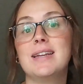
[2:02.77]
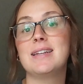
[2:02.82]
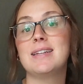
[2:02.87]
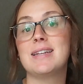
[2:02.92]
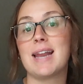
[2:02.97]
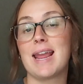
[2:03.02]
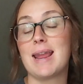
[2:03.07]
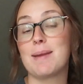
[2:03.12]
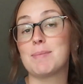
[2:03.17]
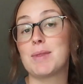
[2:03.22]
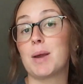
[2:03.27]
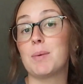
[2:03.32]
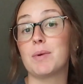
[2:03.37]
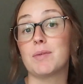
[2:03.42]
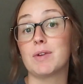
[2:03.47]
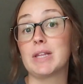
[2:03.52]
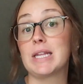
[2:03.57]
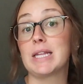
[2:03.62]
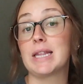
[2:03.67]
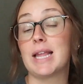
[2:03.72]
name that we
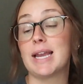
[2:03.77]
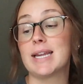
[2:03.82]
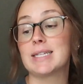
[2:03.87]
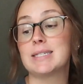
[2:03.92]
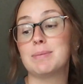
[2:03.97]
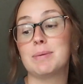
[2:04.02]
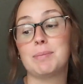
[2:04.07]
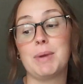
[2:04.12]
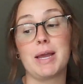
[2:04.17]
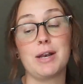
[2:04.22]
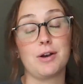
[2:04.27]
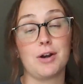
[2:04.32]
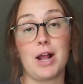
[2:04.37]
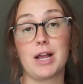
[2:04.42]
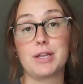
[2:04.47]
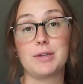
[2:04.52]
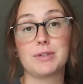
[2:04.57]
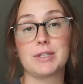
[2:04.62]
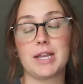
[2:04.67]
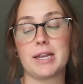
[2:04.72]
really liked and are
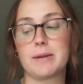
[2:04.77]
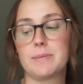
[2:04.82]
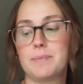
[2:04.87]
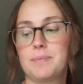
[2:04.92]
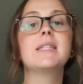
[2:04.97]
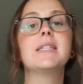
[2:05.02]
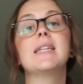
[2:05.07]
not using.